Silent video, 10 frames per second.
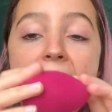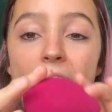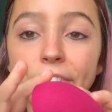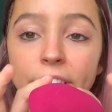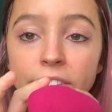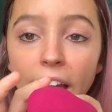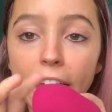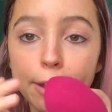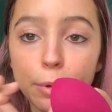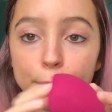Every
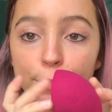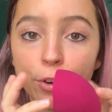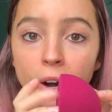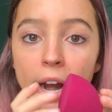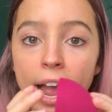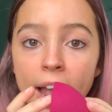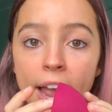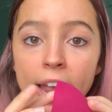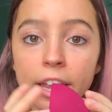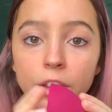time before
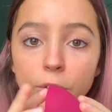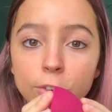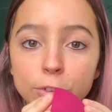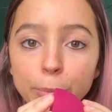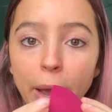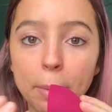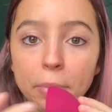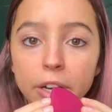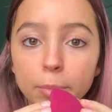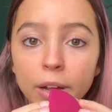I use my
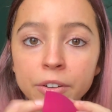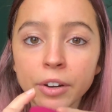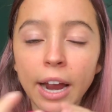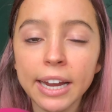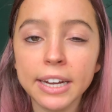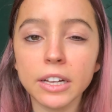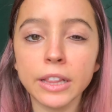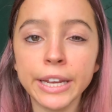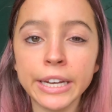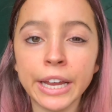beauty blender, I
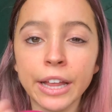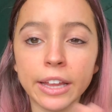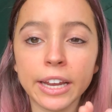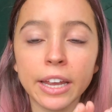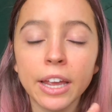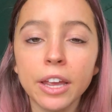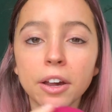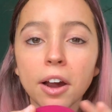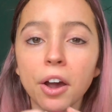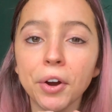clean it. Like,
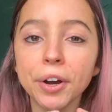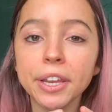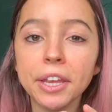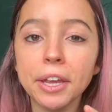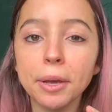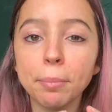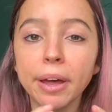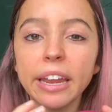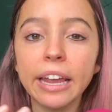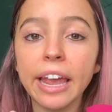you're already
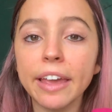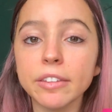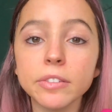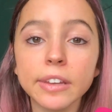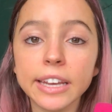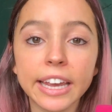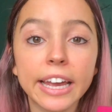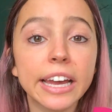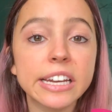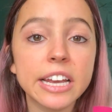putting it in the sink and
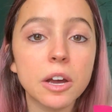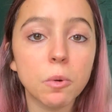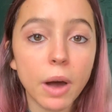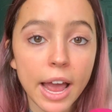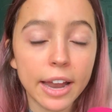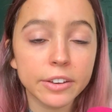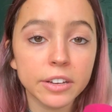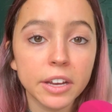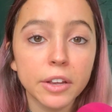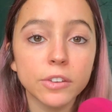getting it wet,
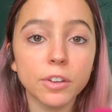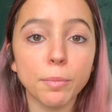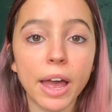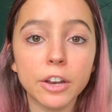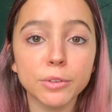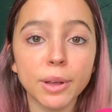so might as